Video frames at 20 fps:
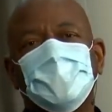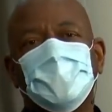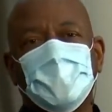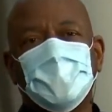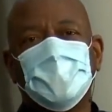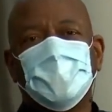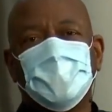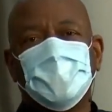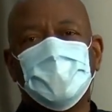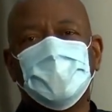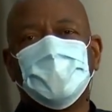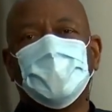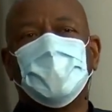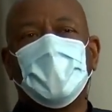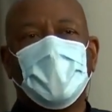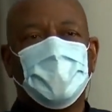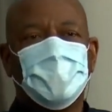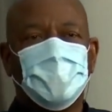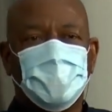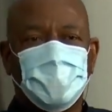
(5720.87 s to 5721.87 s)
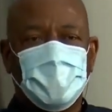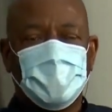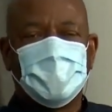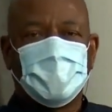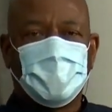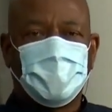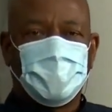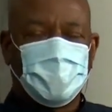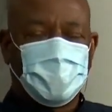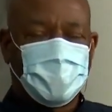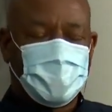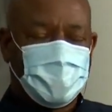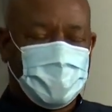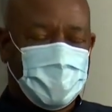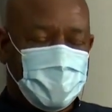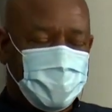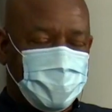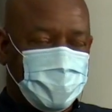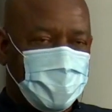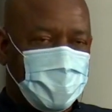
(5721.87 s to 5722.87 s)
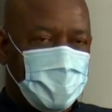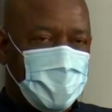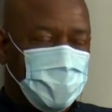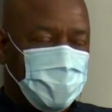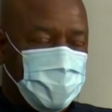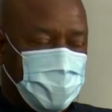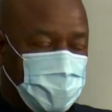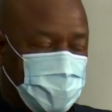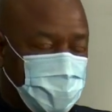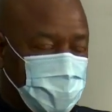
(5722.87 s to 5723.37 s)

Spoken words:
we grow. So how do we support that kind of